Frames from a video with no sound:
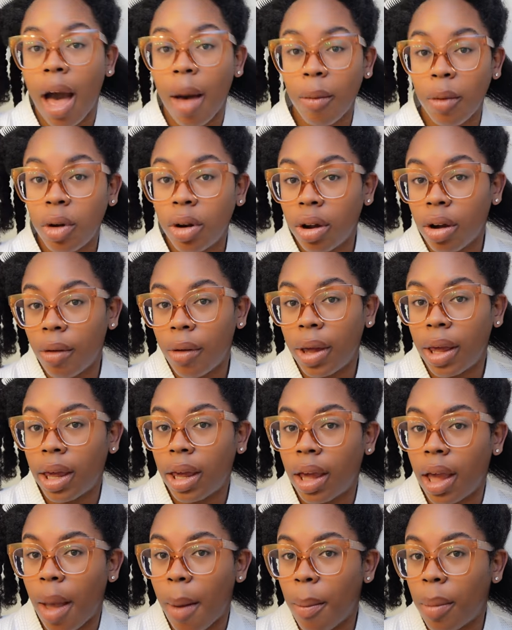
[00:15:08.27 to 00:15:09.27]
I'm gonna go
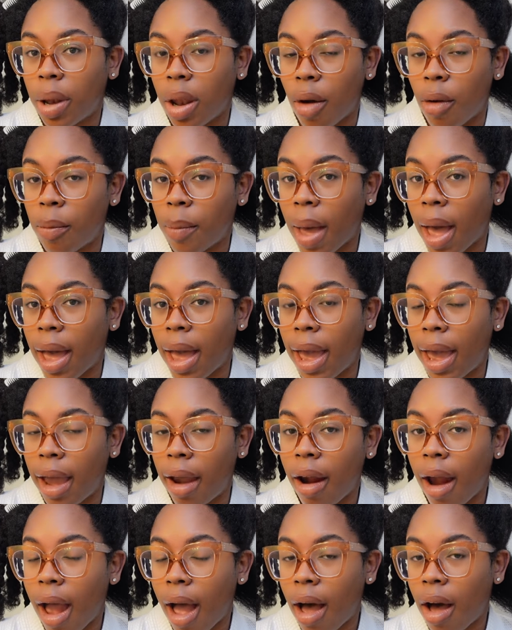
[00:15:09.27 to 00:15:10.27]
ahead and blow my
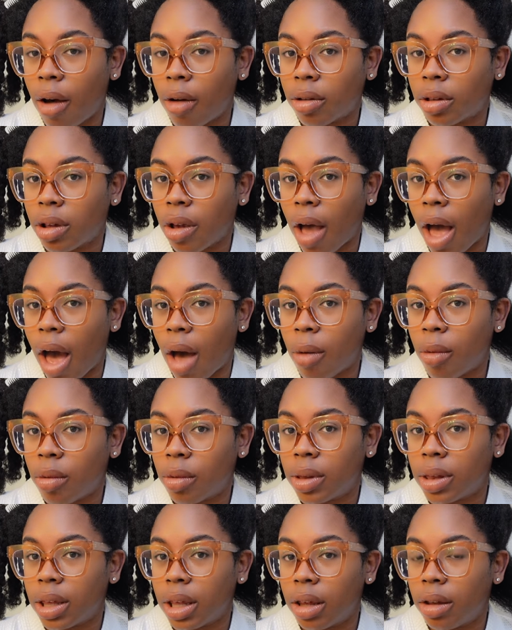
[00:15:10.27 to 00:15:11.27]
hair out, so I
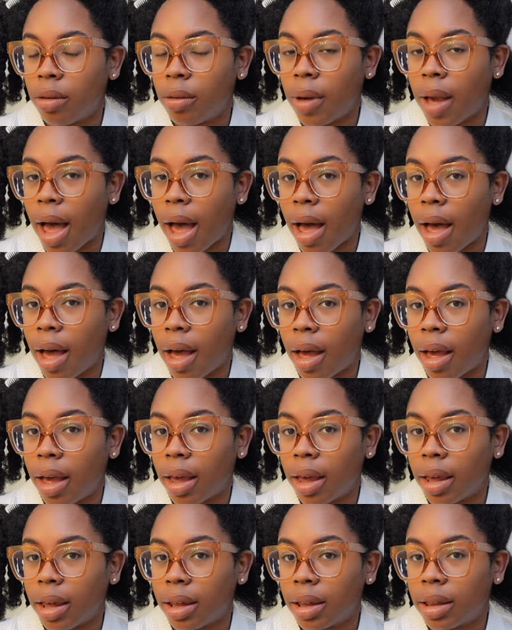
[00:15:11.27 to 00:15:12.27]
will see you
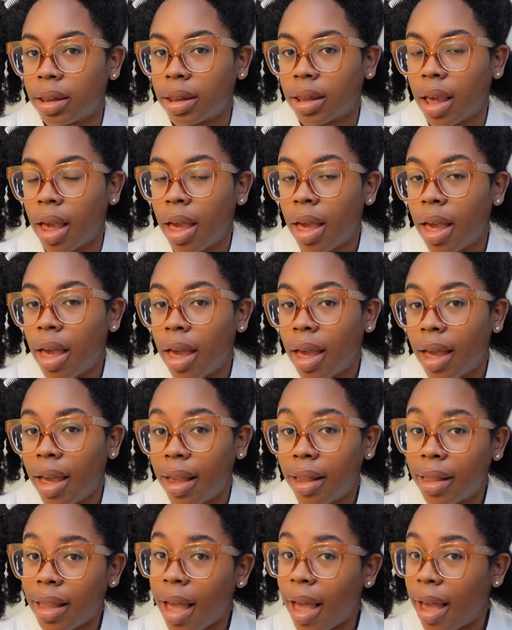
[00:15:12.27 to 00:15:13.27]
guys
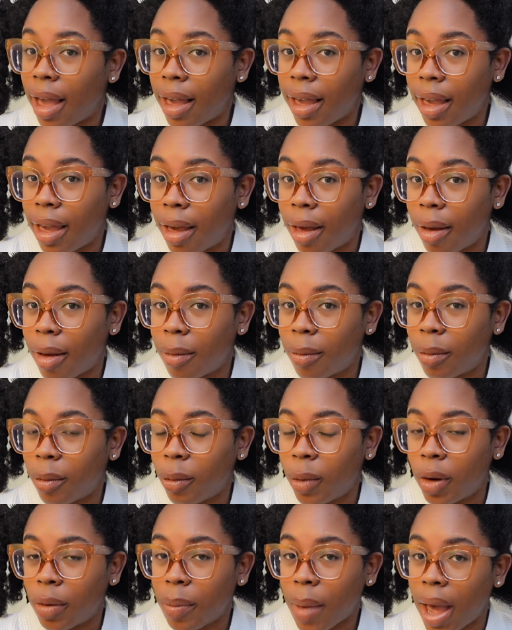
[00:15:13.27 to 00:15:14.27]
in the
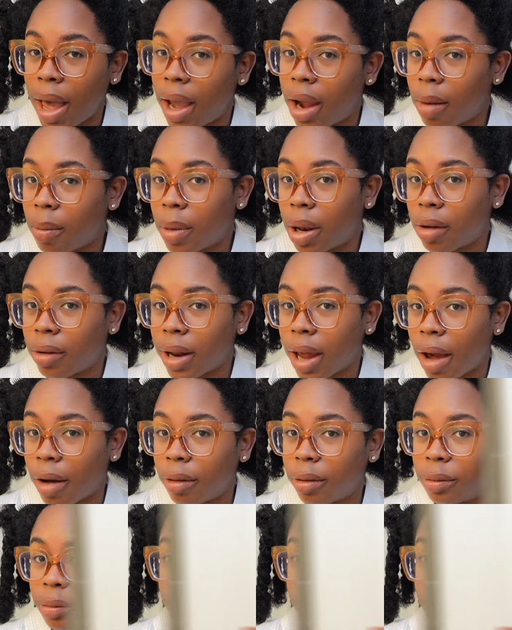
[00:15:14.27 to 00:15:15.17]
AM with my hair blown out.